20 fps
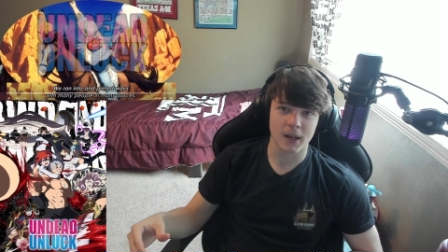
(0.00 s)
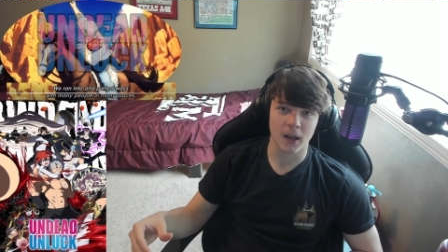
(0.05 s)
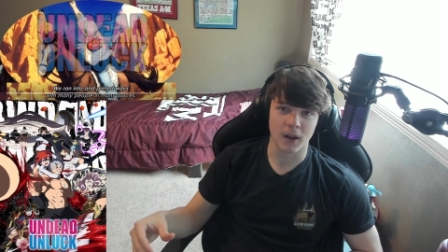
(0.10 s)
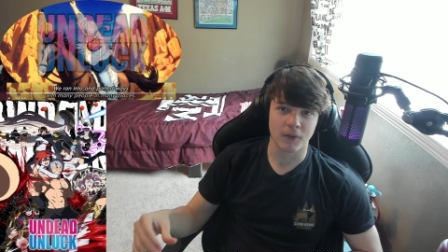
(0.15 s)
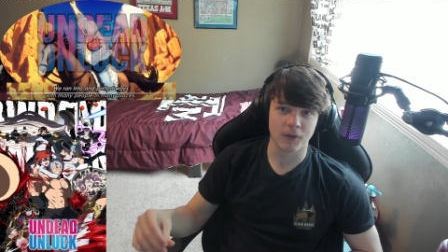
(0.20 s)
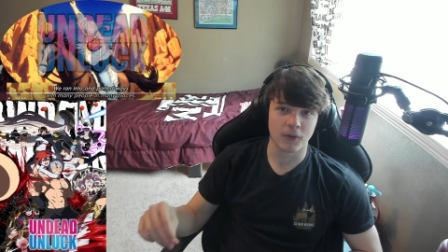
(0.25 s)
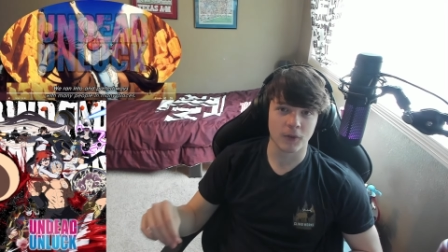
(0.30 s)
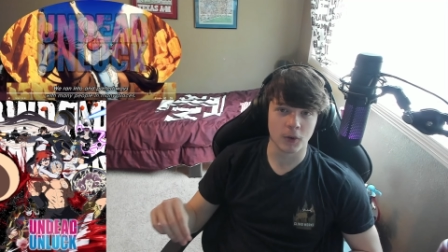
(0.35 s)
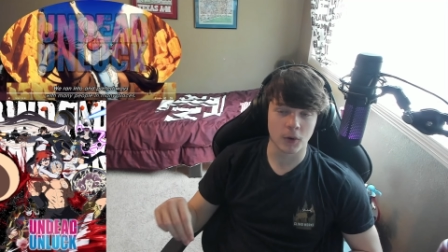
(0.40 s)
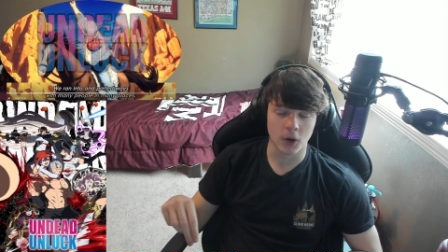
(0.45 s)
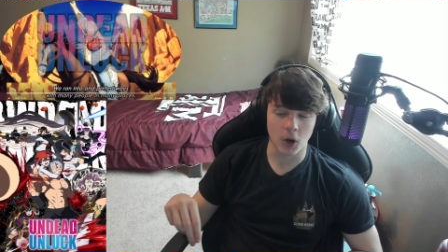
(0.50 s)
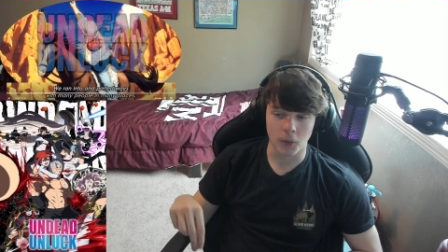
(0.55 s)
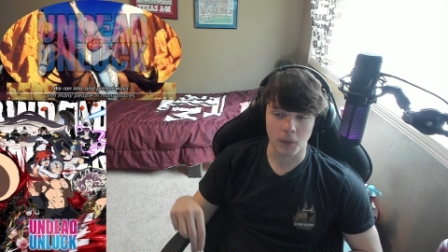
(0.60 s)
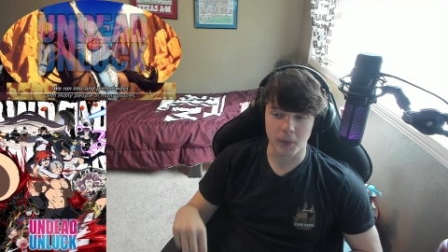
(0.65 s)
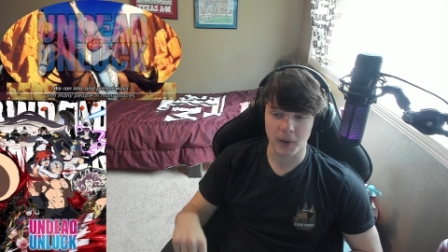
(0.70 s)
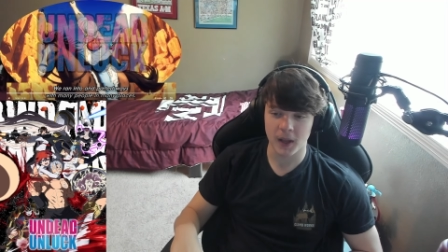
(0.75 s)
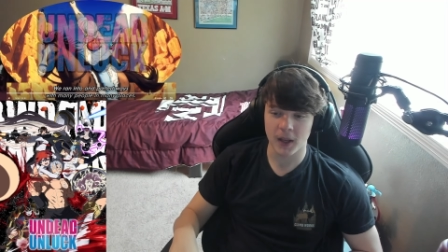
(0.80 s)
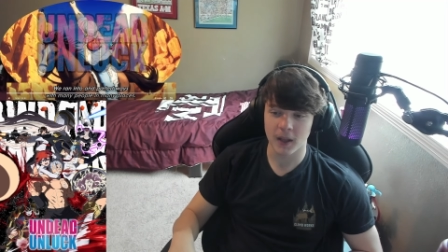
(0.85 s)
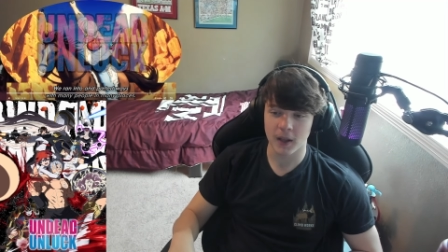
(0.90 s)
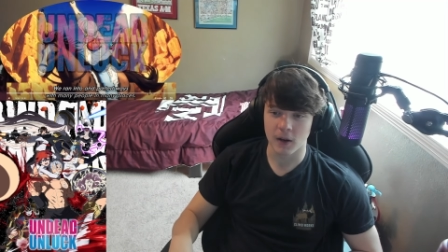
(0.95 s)
if Fuko
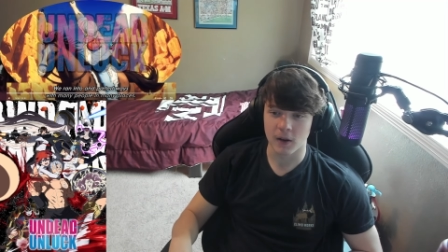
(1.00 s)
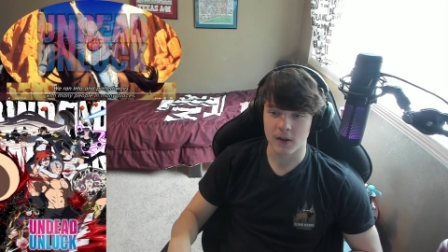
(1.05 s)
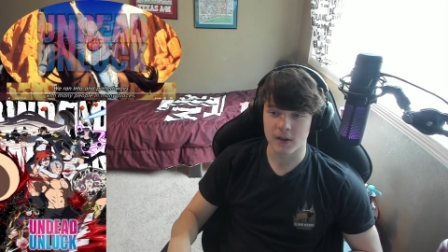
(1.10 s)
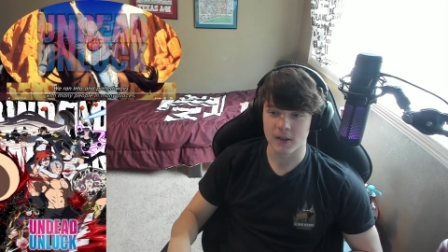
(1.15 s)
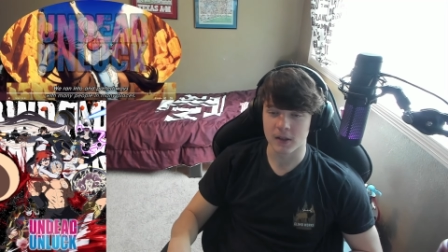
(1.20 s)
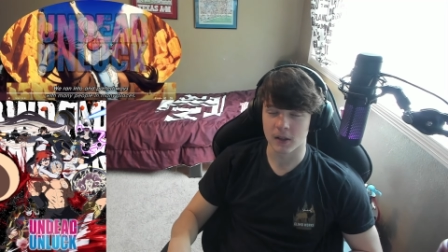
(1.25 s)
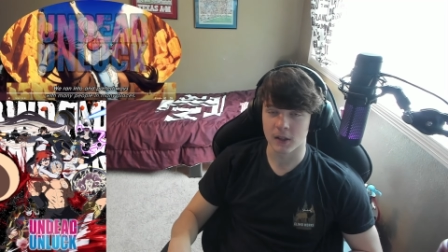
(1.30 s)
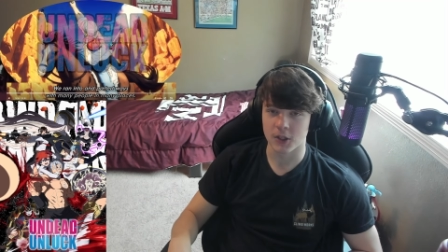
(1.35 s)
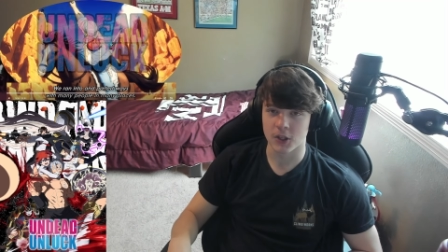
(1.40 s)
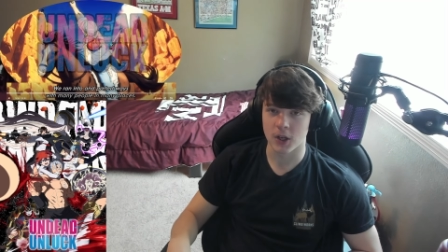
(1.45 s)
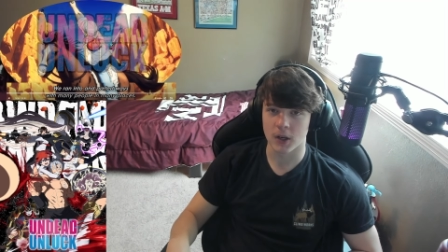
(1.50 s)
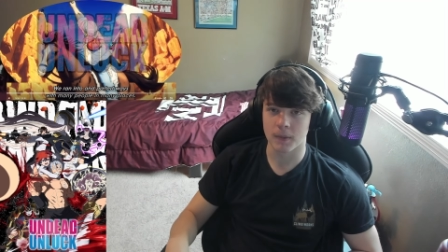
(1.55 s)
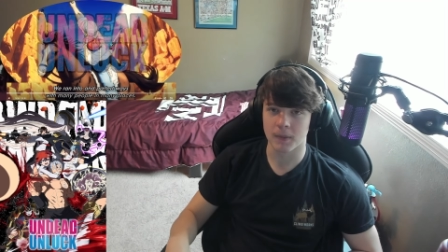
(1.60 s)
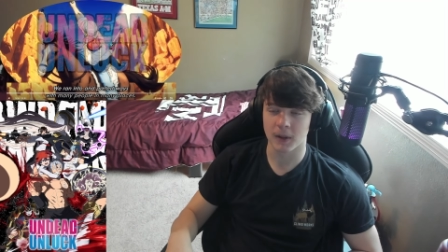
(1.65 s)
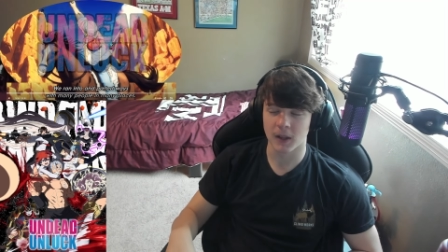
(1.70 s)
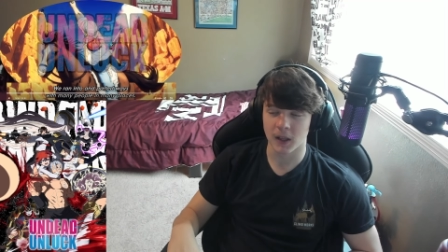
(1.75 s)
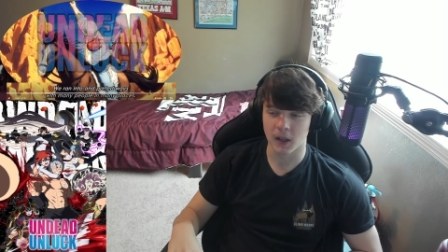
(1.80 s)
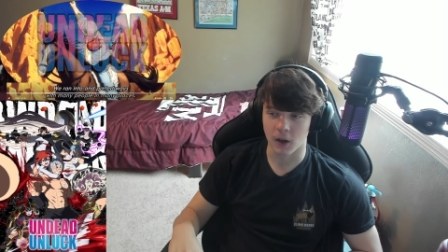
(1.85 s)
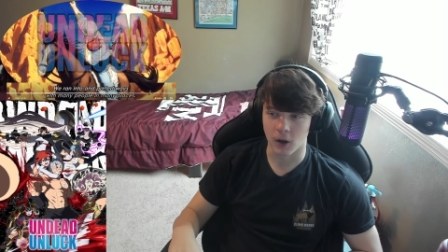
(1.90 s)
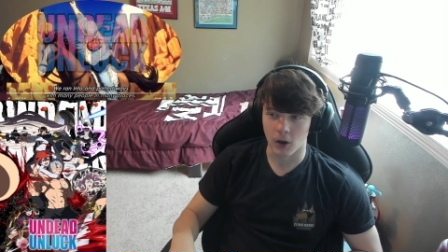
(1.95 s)
being here is
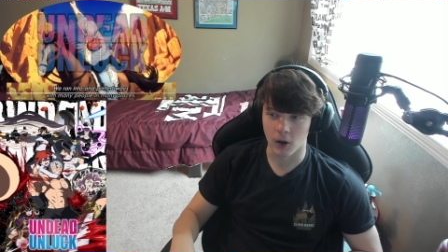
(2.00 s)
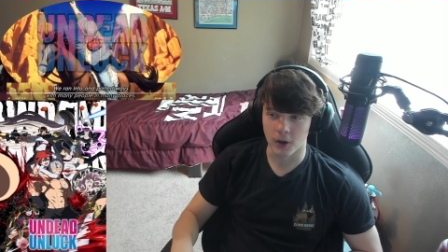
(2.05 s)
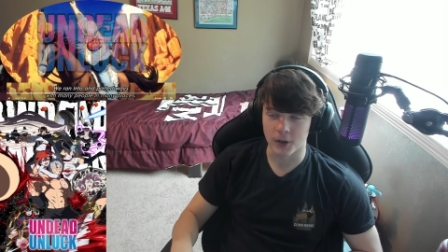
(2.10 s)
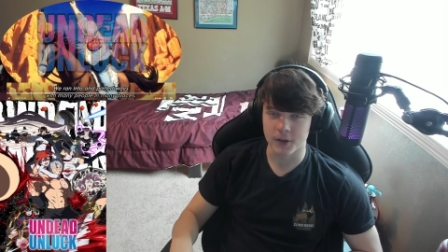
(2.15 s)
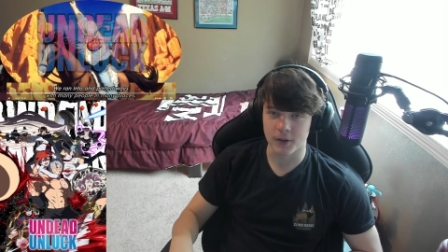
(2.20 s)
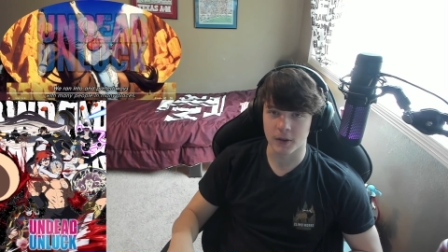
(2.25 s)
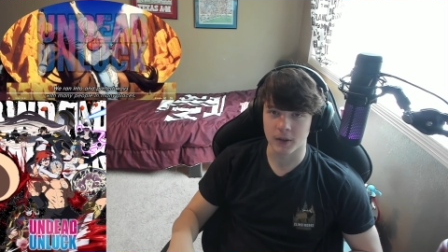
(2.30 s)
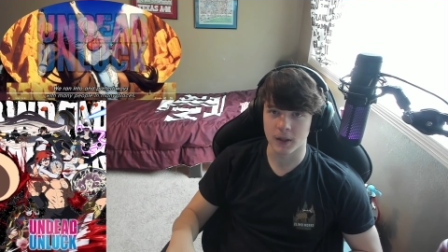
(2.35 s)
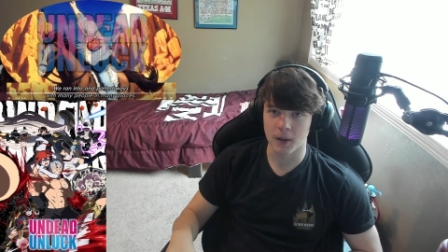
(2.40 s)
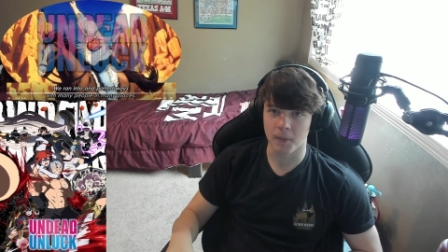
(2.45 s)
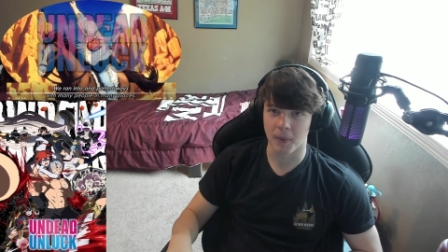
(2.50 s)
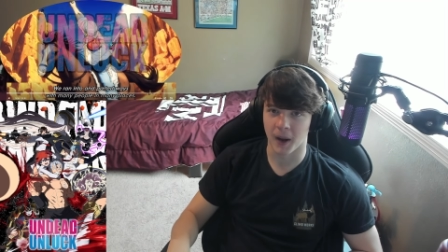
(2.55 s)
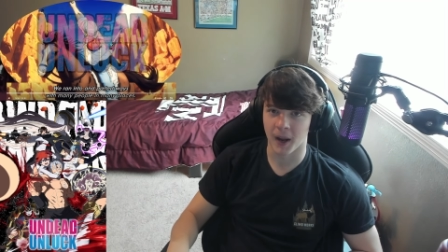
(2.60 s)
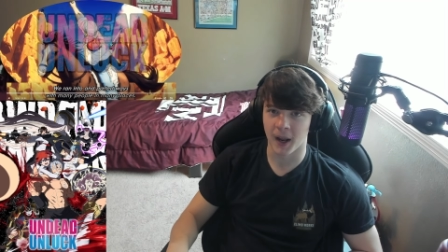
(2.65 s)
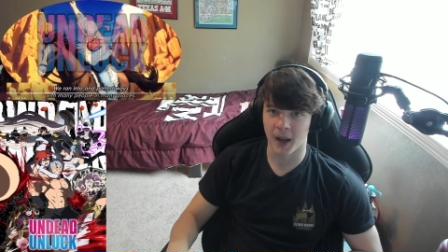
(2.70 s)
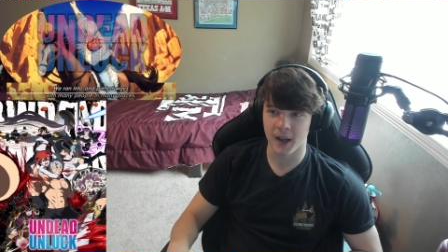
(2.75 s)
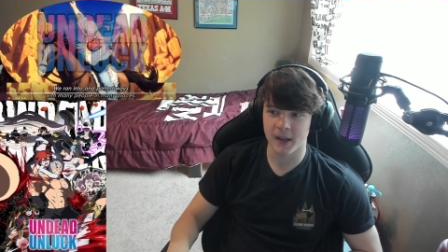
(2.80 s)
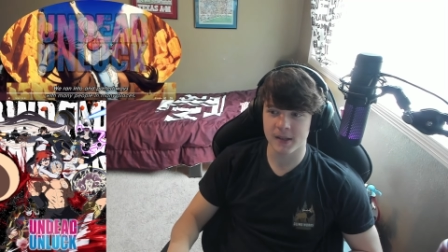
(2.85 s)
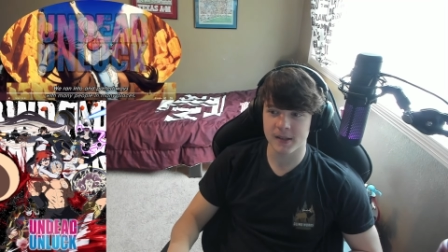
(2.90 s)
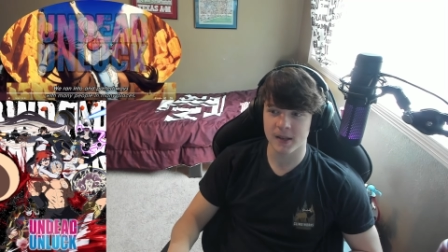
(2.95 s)
legitimately altering the
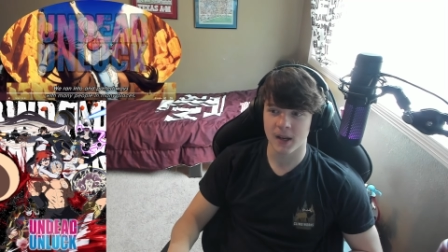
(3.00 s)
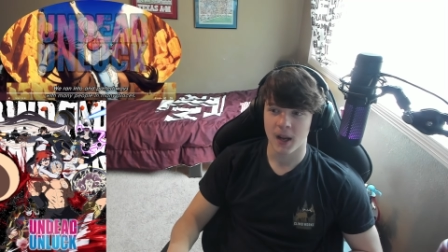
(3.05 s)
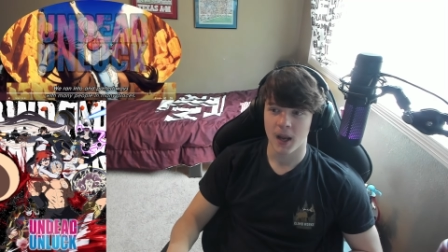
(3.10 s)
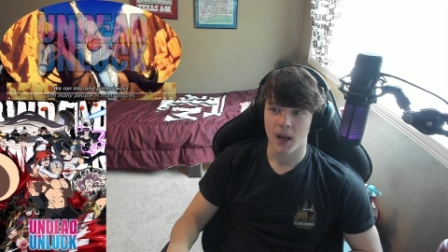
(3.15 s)
past,